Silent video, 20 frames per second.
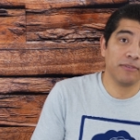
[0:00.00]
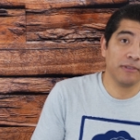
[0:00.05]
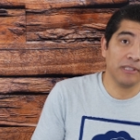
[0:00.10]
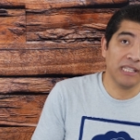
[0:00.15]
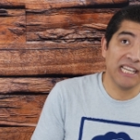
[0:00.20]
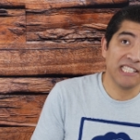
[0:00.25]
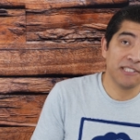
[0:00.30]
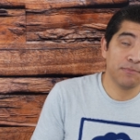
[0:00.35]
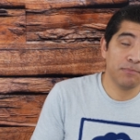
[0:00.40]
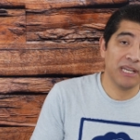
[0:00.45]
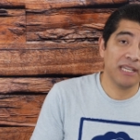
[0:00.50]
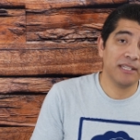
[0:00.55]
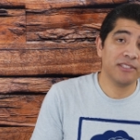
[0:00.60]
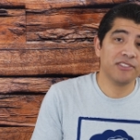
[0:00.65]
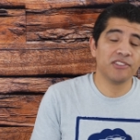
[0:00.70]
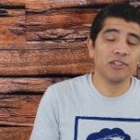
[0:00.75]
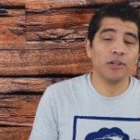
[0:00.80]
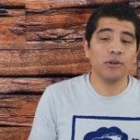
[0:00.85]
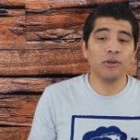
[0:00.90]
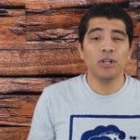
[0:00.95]
for less
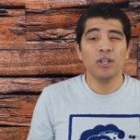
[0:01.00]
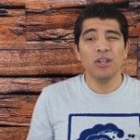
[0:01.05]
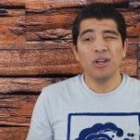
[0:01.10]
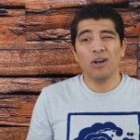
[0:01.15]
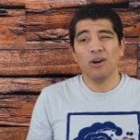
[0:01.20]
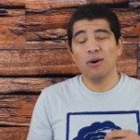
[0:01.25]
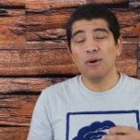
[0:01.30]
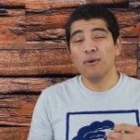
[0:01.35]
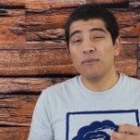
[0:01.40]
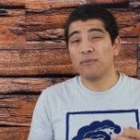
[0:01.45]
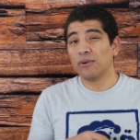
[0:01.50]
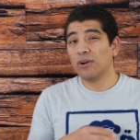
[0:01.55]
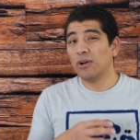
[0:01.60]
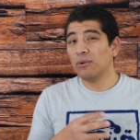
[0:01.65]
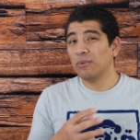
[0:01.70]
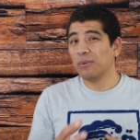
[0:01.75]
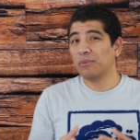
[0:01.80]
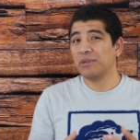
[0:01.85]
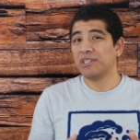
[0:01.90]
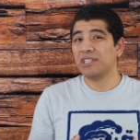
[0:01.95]
bed. So
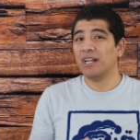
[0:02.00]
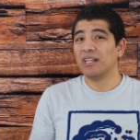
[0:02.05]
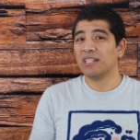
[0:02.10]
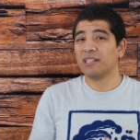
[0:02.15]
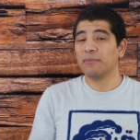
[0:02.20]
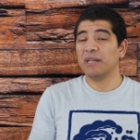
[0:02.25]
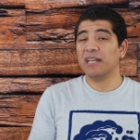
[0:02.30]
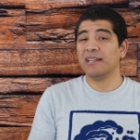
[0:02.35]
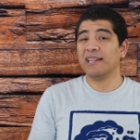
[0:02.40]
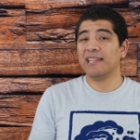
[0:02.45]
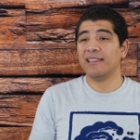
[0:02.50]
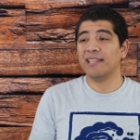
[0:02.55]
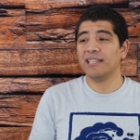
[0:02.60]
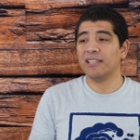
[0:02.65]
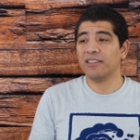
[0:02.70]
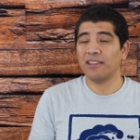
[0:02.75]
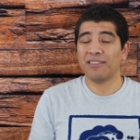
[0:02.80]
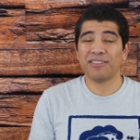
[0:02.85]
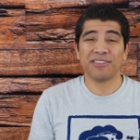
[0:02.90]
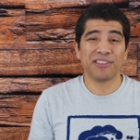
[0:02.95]
overall, when we talk about, I
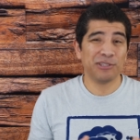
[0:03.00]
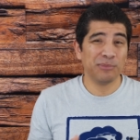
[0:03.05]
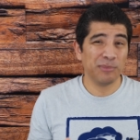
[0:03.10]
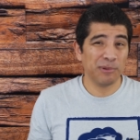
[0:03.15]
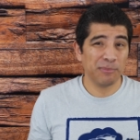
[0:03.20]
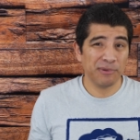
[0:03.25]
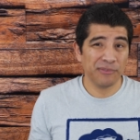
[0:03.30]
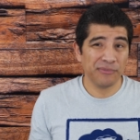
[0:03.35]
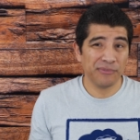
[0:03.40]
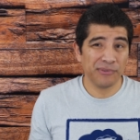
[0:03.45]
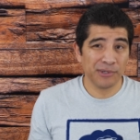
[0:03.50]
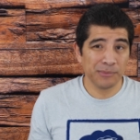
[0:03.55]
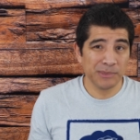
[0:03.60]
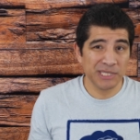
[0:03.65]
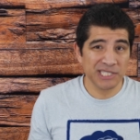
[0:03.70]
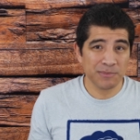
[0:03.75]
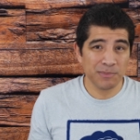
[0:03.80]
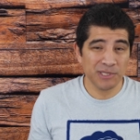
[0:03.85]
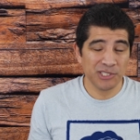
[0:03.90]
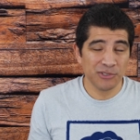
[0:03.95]
think the thermal
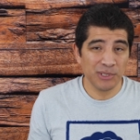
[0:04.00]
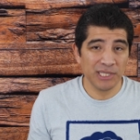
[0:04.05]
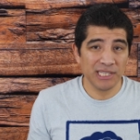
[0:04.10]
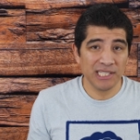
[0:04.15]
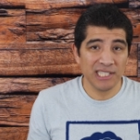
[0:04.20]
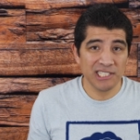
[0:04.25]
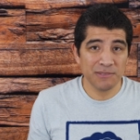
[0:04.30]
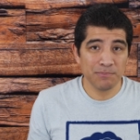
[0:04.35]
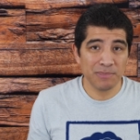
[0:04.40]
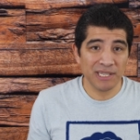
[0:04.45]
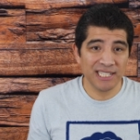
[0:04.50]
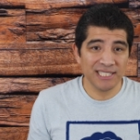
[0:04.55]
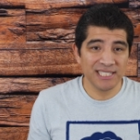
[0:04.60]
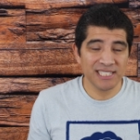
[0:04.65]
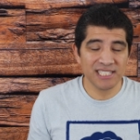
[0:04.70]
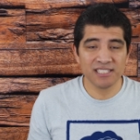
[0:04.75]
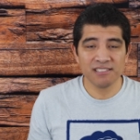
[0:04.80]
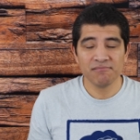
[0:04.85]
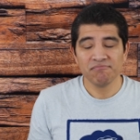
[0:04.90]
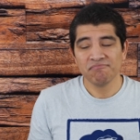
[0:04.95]
performance between these
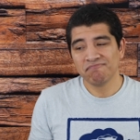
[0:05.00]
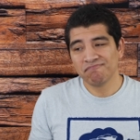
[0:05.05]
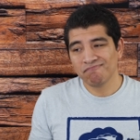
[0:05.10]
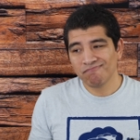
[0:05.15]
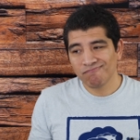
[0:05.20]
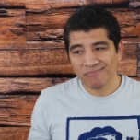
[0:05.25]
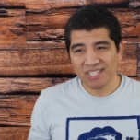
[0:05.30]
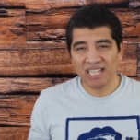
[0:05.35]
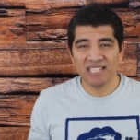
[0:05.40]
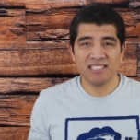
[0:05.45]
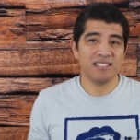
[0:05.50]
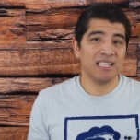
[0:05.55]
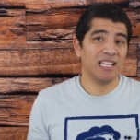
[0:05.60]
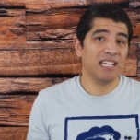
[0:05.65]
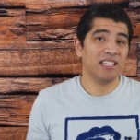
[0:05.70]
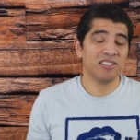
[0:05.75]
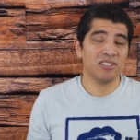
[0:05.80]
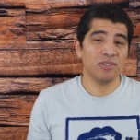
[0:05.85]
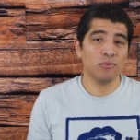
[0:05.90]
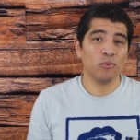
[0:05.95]
beds, I'd
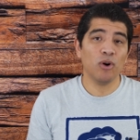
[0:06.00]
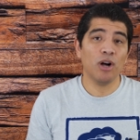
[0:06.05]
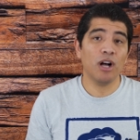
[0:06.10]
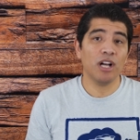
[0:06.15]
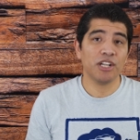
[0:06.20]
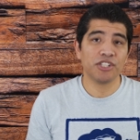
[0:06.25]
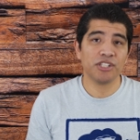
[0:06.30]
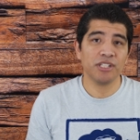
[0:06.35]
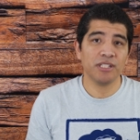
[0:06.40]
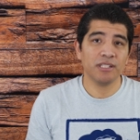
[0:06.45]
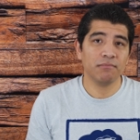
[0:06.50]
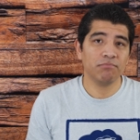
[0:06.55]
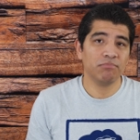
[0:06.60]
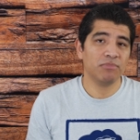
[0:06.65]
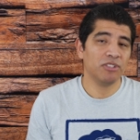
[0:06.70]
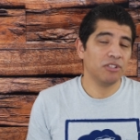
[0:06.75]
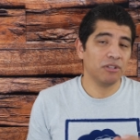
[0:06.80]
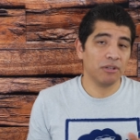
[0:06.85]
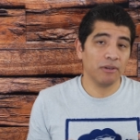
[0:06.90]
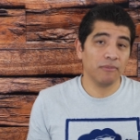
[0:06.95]
say it's a wash,
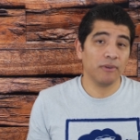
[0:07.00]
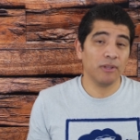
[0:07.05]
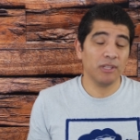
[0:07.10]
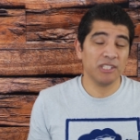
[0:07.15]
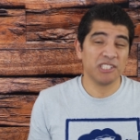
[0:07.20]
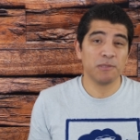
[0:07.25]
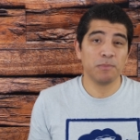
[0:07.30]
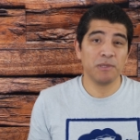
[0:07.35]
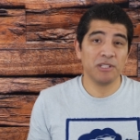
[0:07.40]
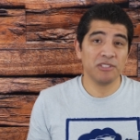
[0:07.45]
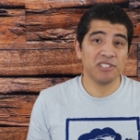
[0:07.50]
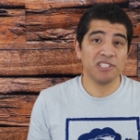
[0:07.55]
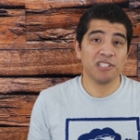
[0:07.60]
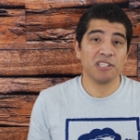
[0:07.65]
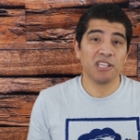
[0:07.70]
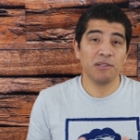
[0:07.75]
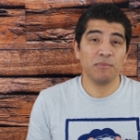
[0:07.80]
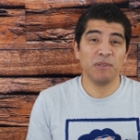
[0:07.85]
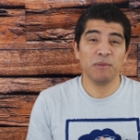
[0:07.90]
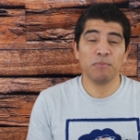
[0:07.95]
and your overall experience
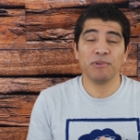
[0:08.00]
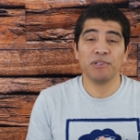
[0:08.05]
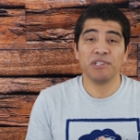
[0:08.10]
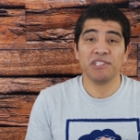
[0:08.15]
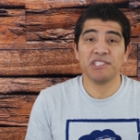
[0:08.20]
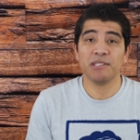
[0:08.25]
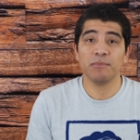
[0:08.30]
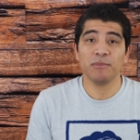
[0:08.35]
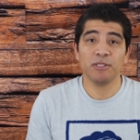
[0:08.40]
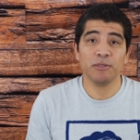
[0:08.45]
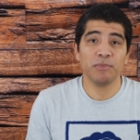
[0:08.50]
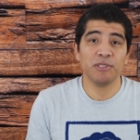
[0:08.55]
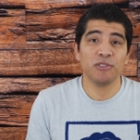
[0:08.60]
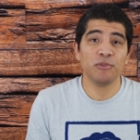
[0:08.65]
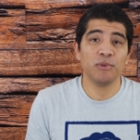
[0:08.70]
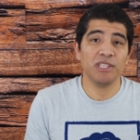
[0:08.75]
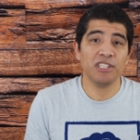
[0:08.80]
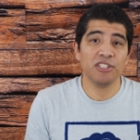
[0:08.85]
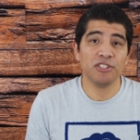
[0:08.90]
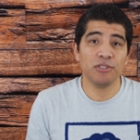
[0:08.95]
is going to be pretty similar
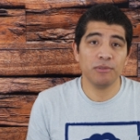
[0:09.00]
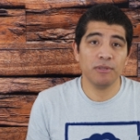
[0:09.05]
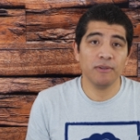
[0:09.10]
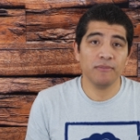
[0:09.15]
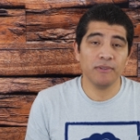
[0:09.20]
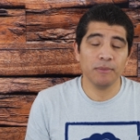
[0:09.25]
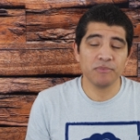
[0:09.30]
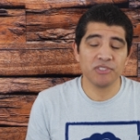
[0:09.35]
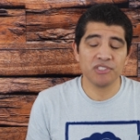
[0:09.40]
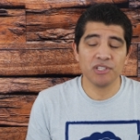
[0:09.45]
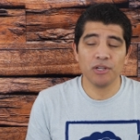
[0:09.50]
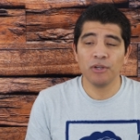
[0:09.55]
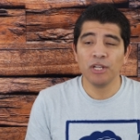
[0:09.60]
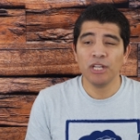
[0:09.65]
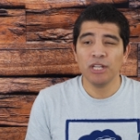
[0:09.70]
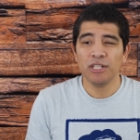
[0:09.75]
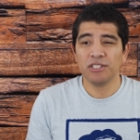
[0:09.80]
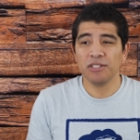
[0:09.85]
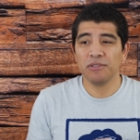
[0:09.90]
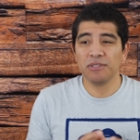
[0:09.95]
between the two of them. So
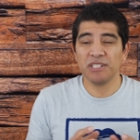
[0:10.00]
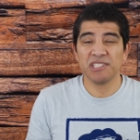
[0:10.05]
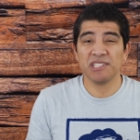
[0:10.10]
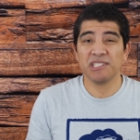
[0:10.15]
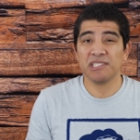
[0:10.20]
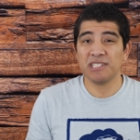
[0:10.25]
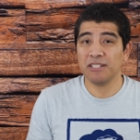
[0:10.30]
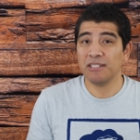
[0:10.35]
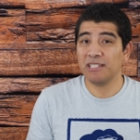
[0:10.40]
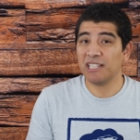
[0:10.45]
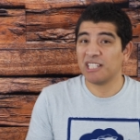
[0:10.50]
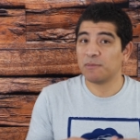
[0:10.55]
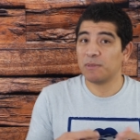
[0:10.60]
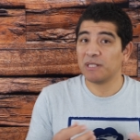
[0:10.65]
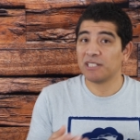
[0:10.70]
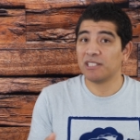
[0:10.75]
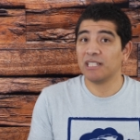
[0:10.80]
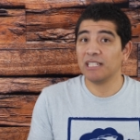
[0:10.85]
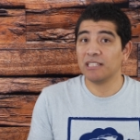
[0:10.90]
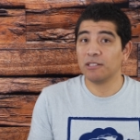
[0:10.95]
don't necessarily
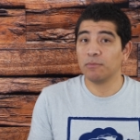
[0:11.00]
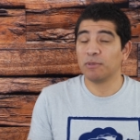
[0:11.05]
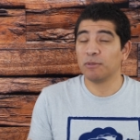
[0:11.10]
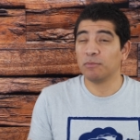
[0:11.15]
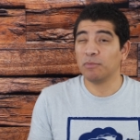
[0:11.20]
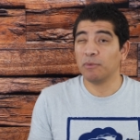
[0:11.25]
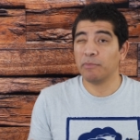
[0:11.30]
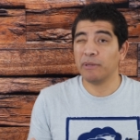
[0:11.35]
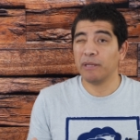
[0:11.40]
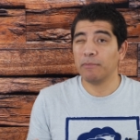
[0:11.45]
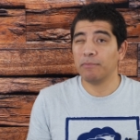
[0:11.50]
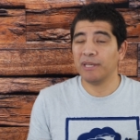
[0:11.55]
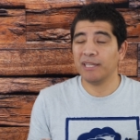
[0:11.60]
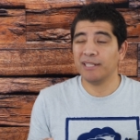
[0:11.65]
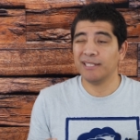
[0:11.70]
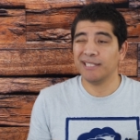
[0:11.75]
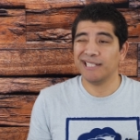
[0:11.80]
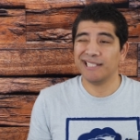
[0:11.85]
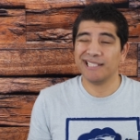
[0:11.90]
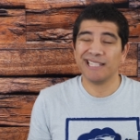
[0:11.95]
expect to get the purple pet
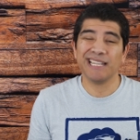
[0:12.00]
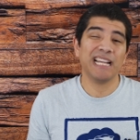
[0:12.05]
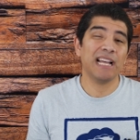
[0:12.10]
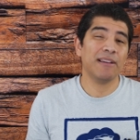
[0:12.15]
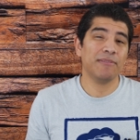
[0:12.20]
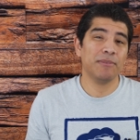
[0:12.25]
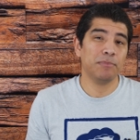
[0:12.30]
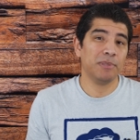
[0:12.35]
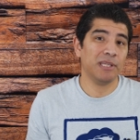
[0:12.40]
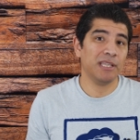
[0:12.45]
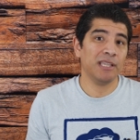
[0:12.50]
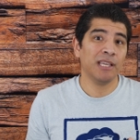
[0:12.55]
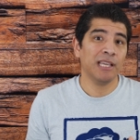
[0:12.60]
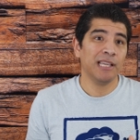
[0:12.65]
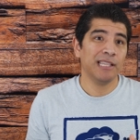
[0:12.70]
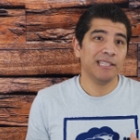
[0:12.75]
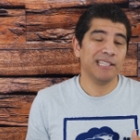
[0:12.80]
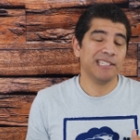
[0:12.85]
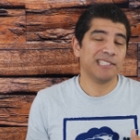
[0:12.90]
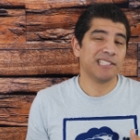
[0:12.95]
bed, and again, have it be
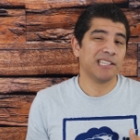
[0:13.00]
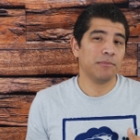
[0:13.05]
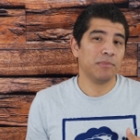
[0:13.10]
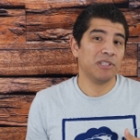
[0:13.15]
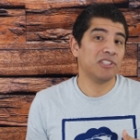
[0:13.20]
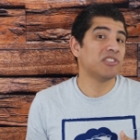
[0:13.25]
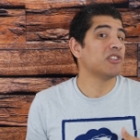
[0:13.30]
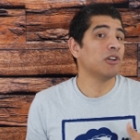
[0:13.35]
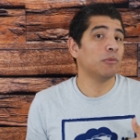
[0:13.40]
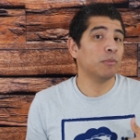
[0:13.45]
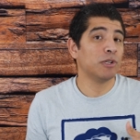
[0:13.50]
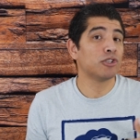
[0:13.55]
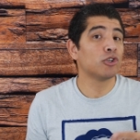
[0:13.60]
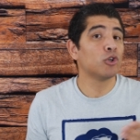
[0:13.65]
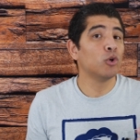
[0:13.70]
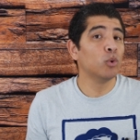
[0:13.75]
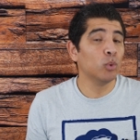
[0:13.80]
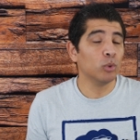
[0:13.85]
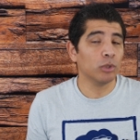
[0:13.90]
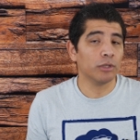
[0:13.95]
that it's going to be so
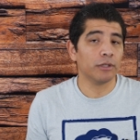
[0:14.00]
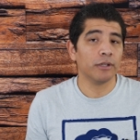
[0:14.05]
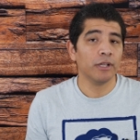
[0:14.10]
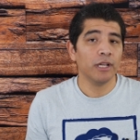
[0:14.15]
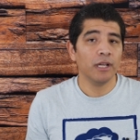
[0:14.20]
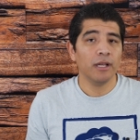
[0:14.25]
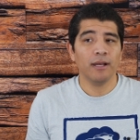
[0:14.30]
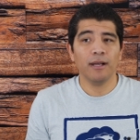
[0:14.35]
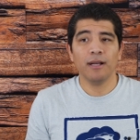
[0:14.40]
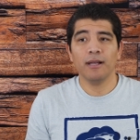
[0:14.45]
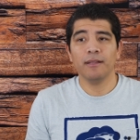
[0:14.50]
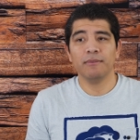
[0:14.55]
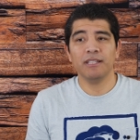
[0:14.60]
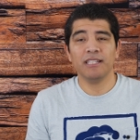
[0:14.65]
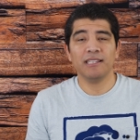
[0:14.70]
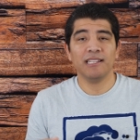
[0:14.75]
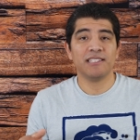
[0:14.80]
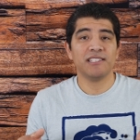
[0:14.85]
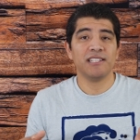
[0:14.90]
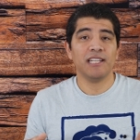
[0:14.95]
much cooler uh,
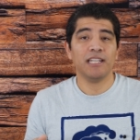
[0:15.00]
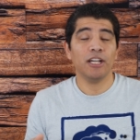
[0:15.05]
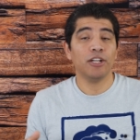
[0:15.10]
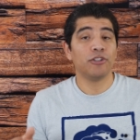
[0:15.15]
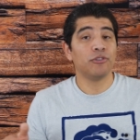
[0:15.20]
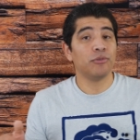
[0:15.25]
than, let's say, a